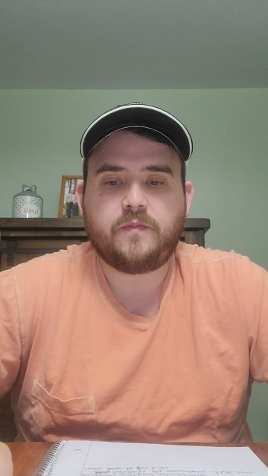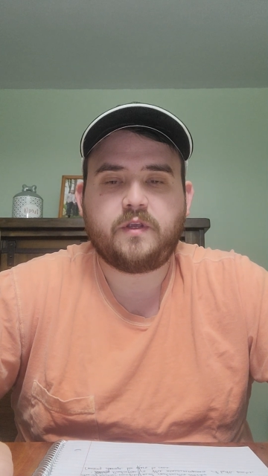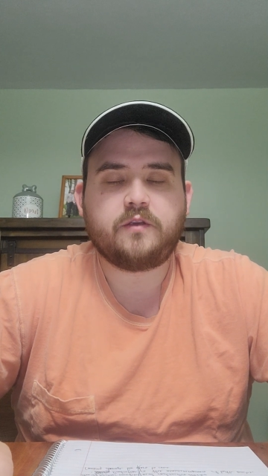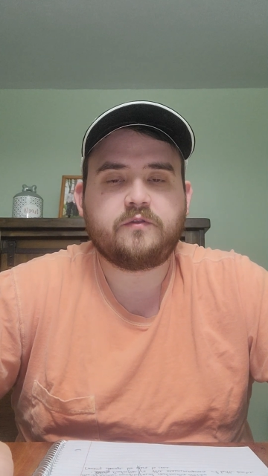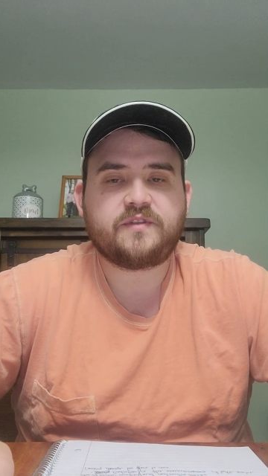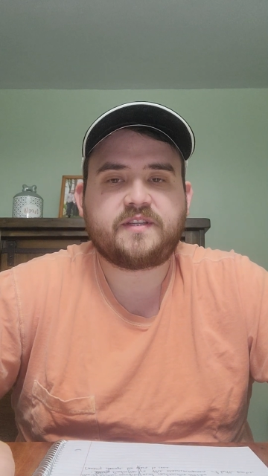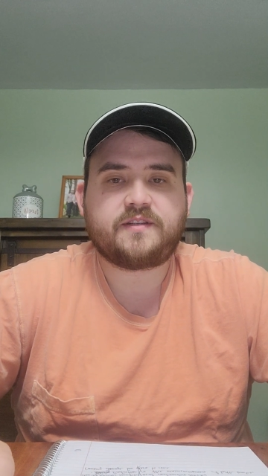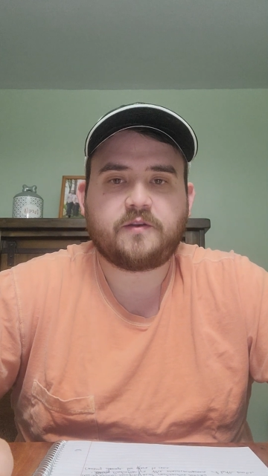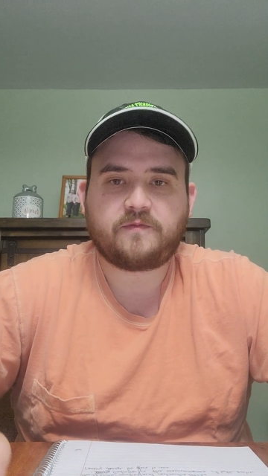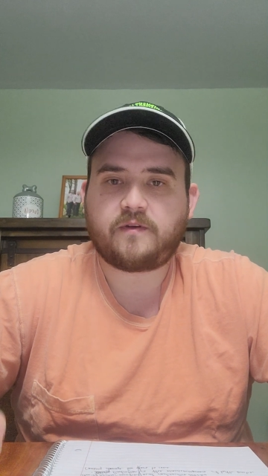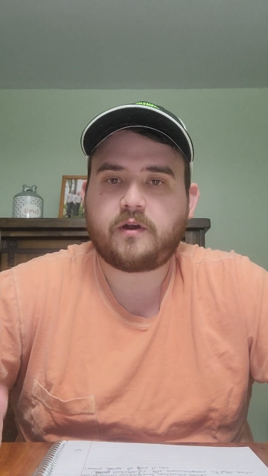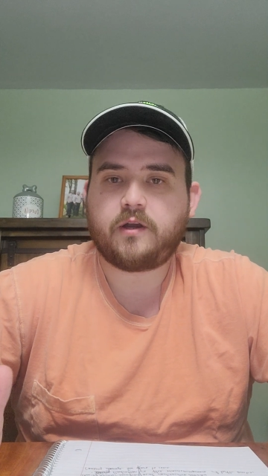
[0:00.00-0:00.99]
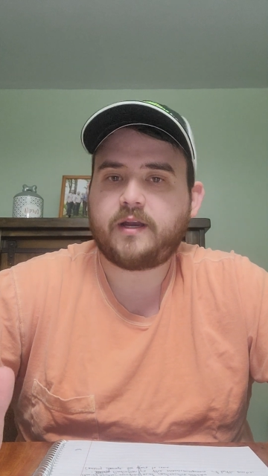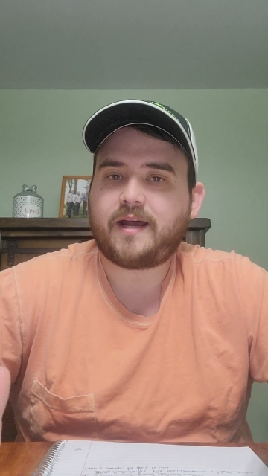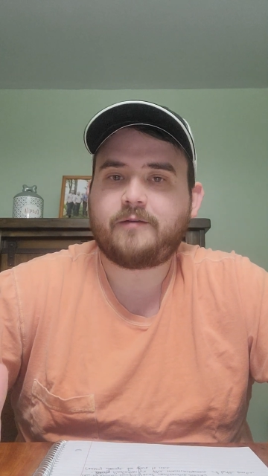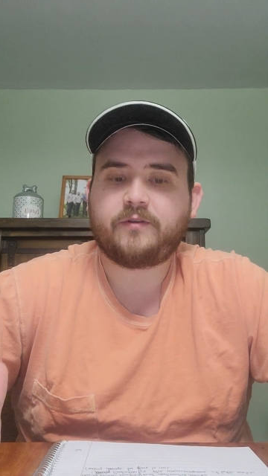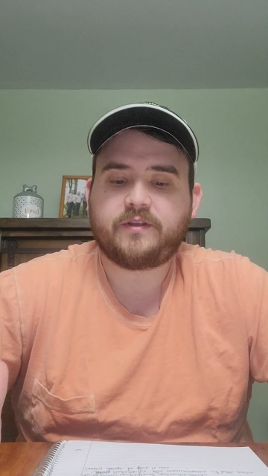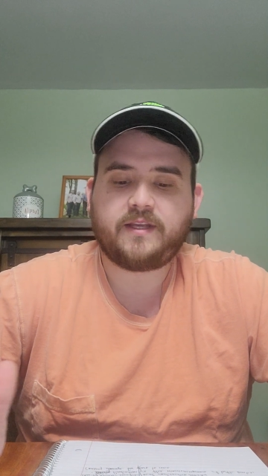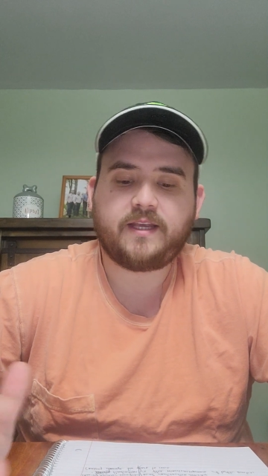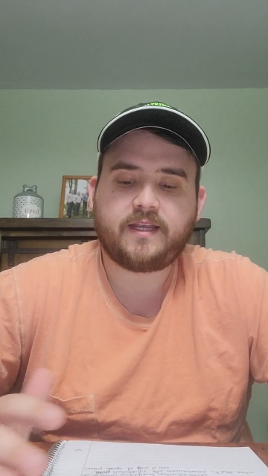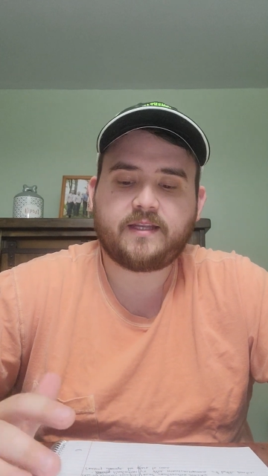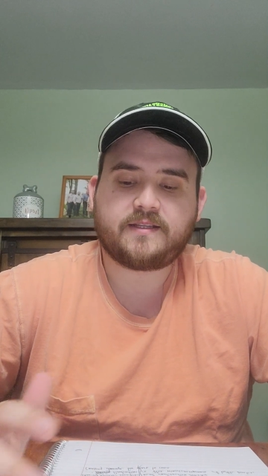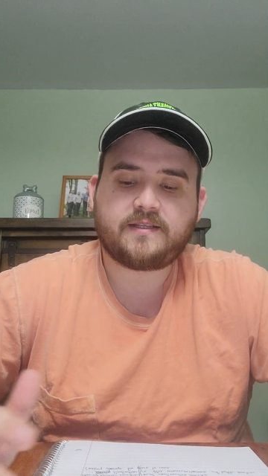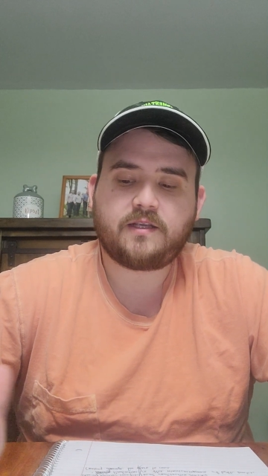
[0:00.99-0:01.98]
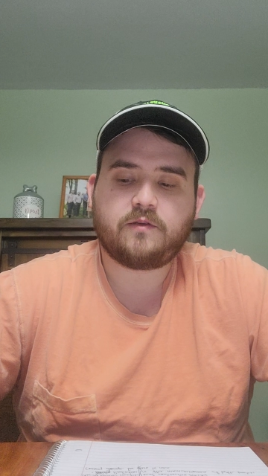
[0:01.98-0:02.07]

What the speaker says: used so far not really against